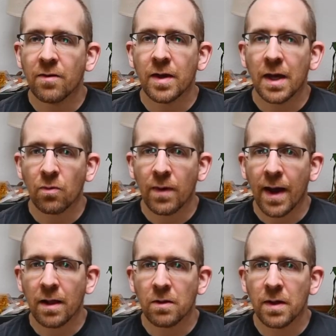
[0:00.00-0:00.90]

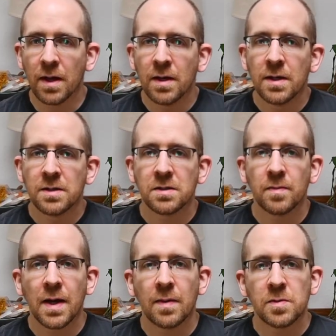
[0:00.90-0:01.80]
erratically,
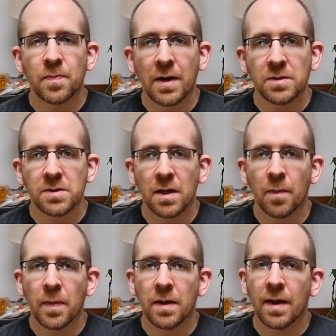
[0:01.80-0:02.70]
sometimes bouncing up
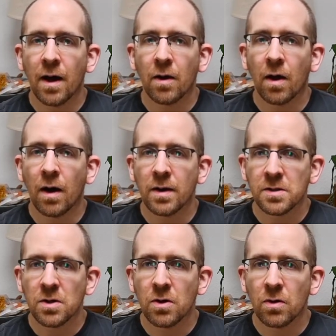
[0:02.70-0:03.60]
and down on its
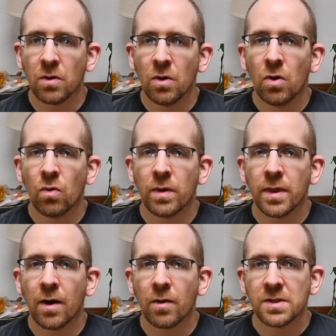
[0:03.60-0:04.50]
own
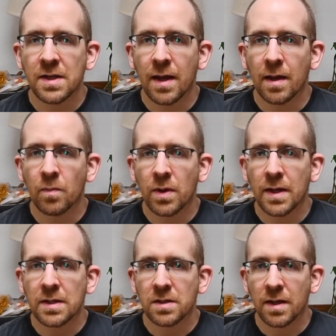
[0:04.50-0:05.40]
without staying in
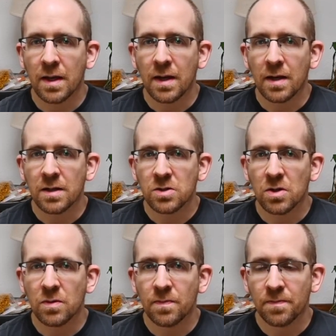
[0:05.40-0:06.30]
place like it needed to.